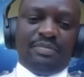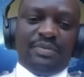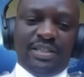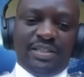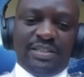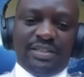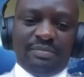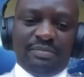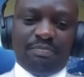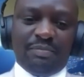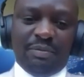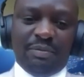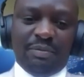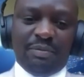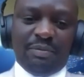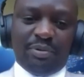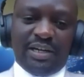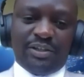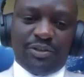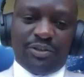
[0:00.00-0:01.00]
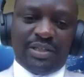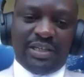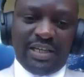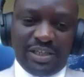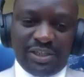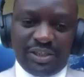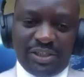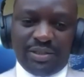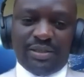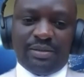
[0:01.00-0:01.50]
this important
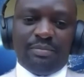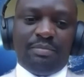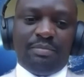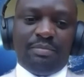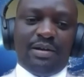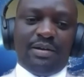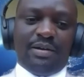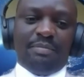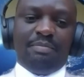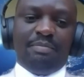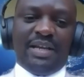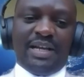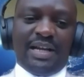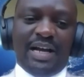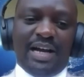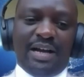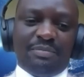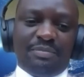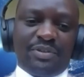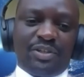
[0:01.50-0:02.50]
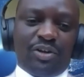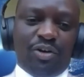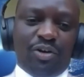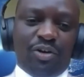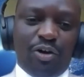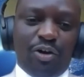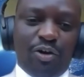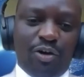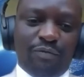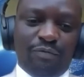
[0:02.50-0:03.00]
occasion becomes
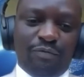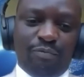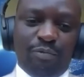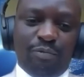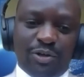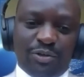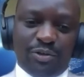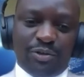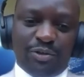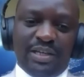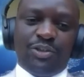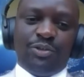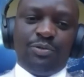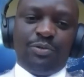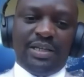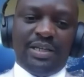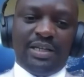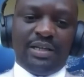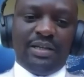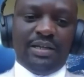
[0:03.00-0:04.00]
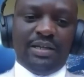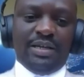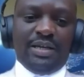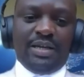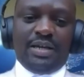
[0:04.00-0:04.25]
core of what we are doing,